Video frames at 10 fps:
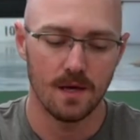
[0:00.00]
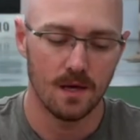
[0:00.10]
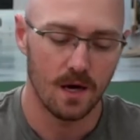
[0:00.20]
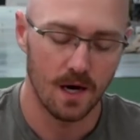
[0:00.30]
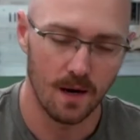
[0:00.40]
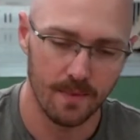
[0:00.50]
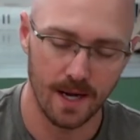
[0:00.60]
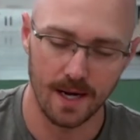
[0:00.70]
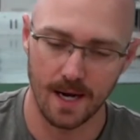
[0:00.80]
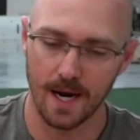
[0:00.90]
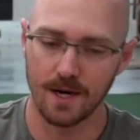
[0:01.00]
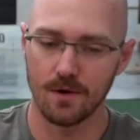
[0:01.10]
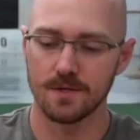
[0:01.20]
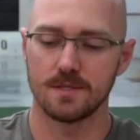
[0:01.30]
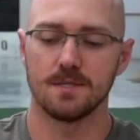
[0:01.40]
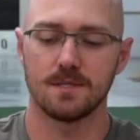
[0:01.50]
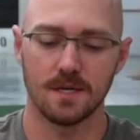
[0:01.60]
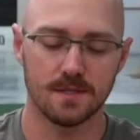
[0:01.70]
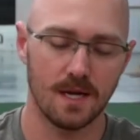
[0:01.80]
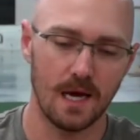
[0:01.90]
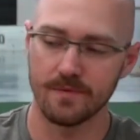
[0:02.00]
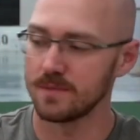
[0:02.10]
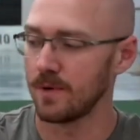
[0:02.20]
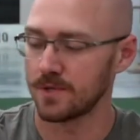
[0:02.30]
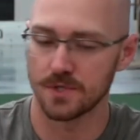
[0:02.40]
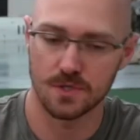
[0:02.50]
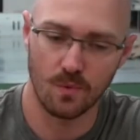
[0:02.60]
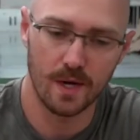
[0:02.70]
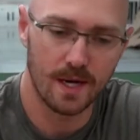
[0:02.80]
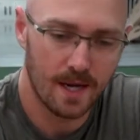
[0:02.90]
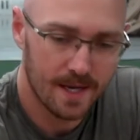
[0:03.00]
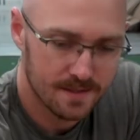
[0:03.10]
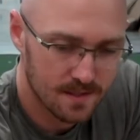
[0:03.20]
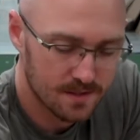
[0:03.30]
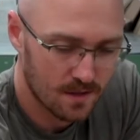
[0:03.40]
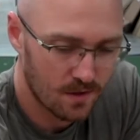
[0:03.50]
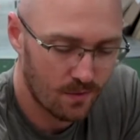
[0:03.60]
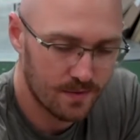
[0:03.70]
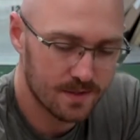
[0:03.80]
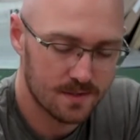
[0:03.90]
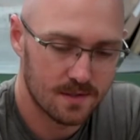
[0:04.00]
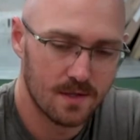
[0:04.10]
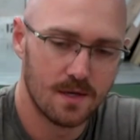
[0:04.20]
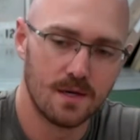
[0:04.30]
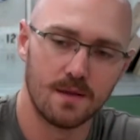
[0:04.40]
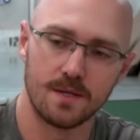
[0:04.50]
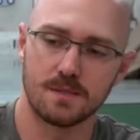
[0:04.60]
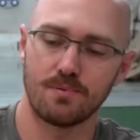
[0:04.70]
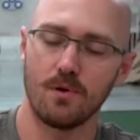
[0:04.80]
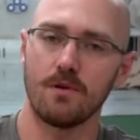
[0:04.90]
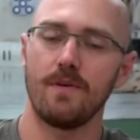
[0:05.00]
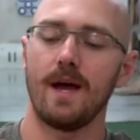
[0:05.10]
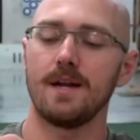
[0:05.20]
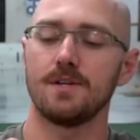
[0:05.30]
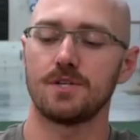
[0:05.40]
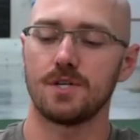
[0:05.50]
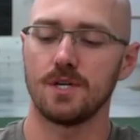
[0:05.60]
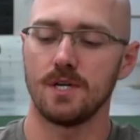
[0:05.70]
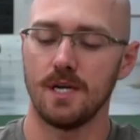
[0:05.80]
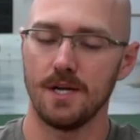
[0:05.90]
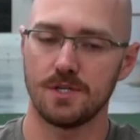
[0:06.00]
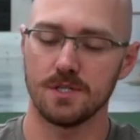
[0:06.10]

And I noticed this doesn't have as much swing as this other one. This Pro Advantage, it